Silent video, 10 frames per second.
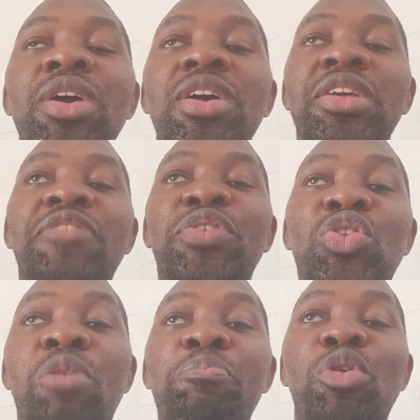If you
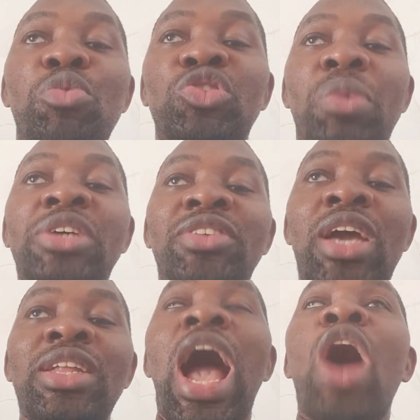don't promote my
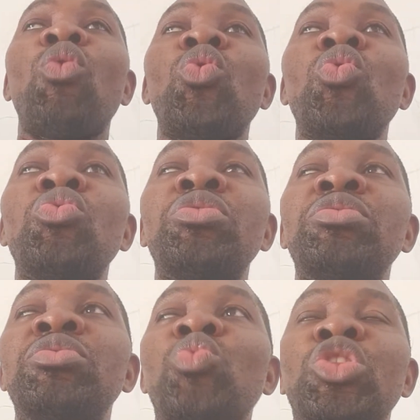child, I will
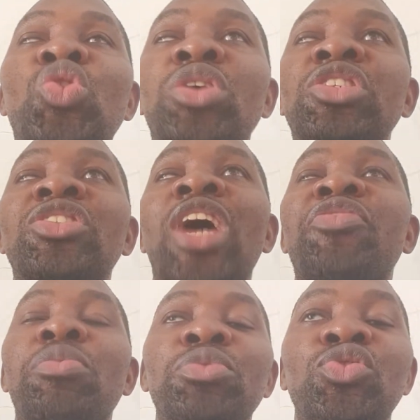withdraw the child
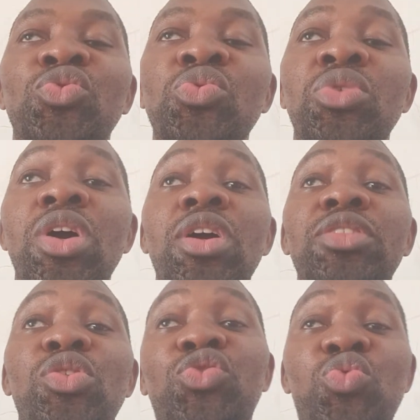from the school.
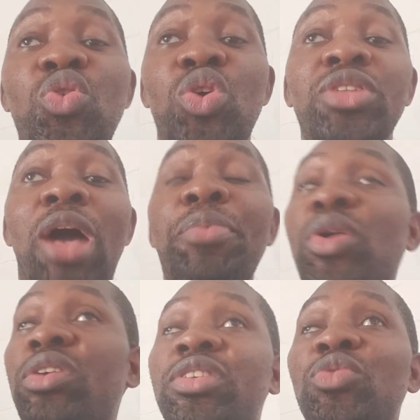The school owner,
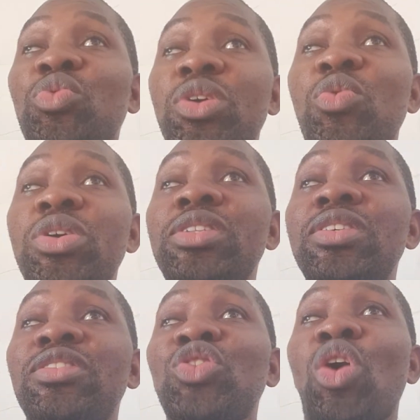because he
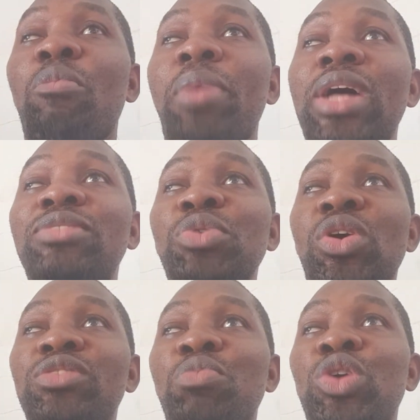needs numbers,
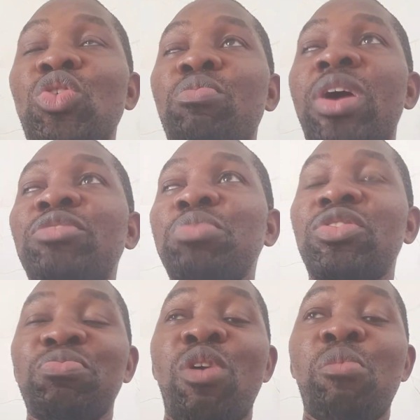because more numbers
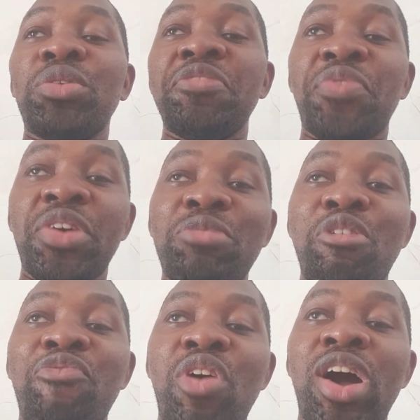means more money for him
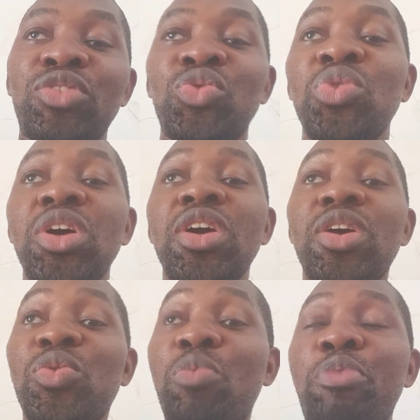or for her too,
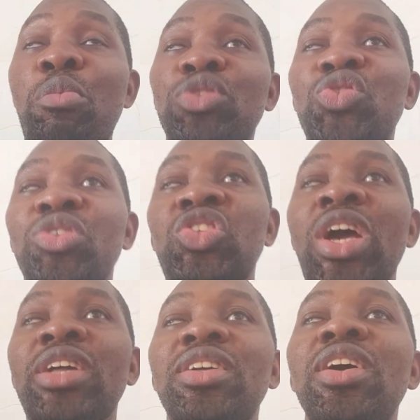will promote your
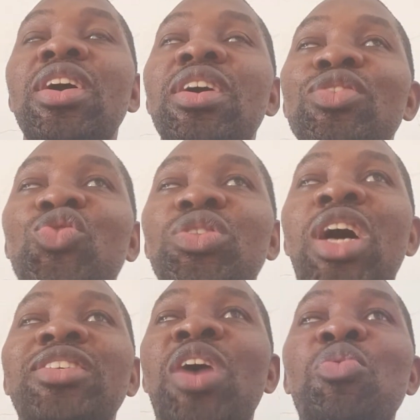child. So
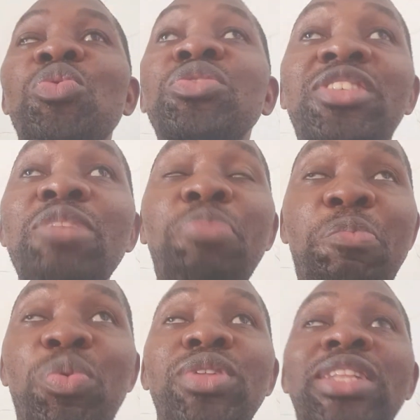that's how we will see
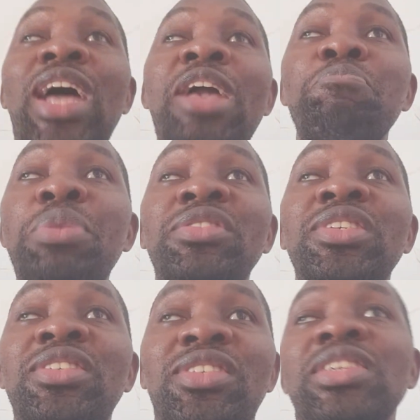people that are in
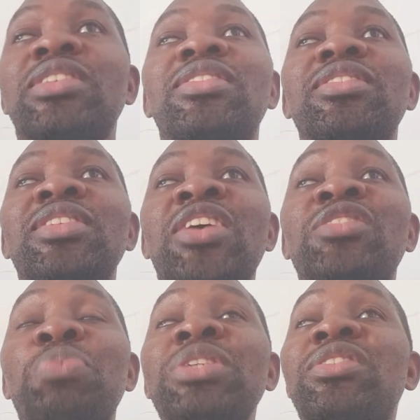basic 6. They
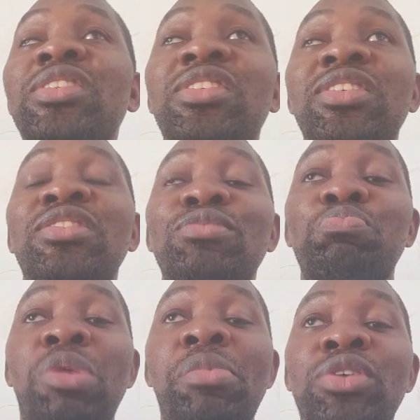spend 6 years in
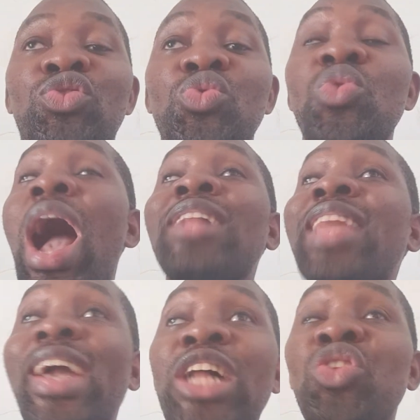primary school and
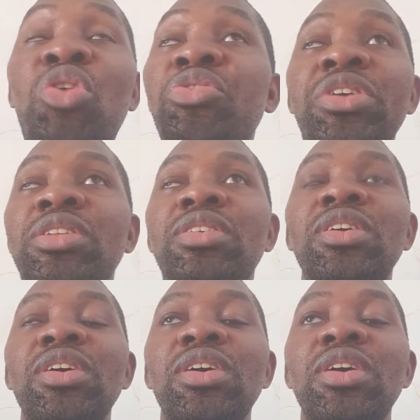they cannot read.
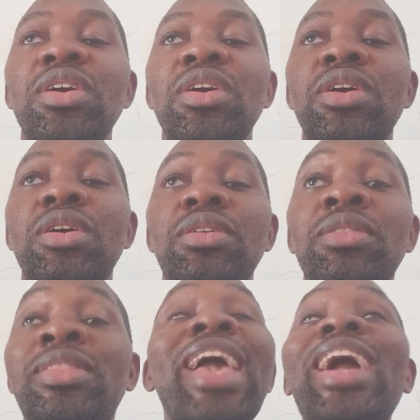
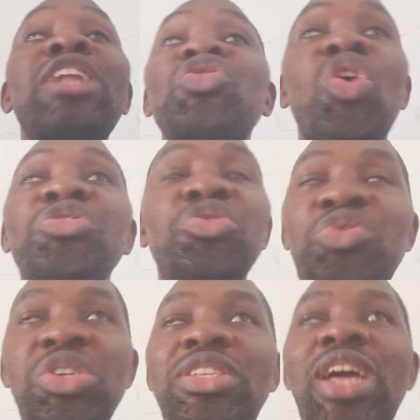They cannot
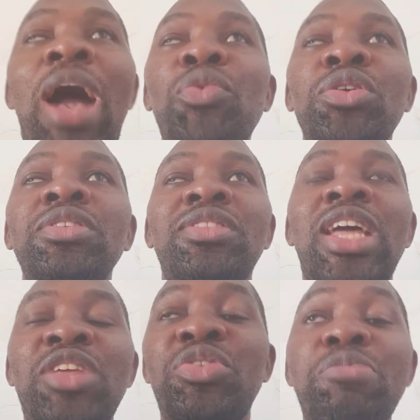read. I'm not
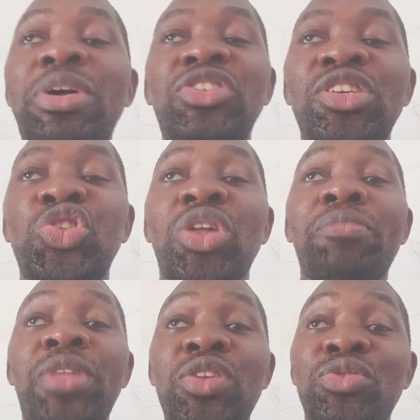telling you imagination. I'm
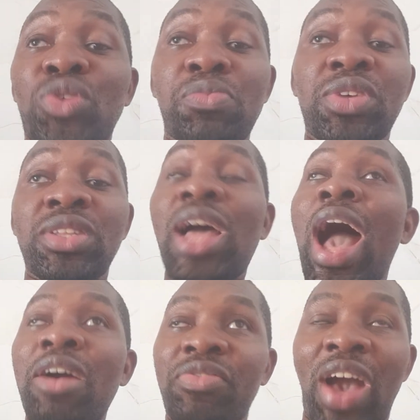telling you something
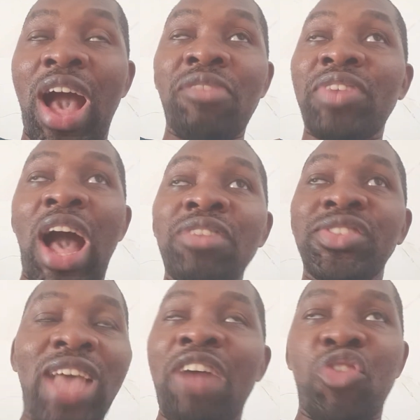I've
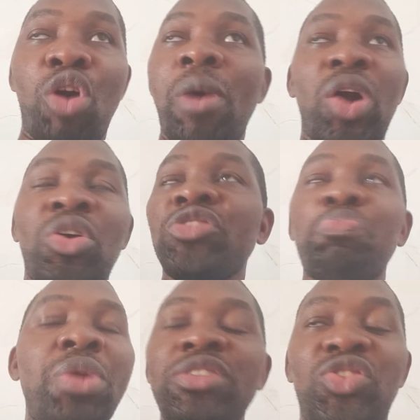come across
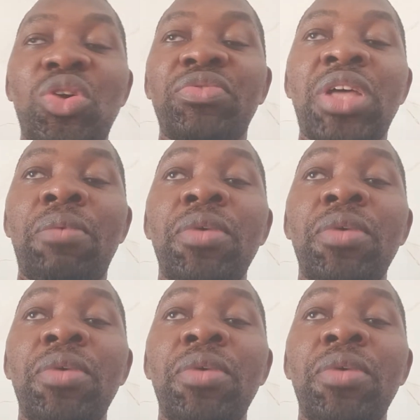plenty of them.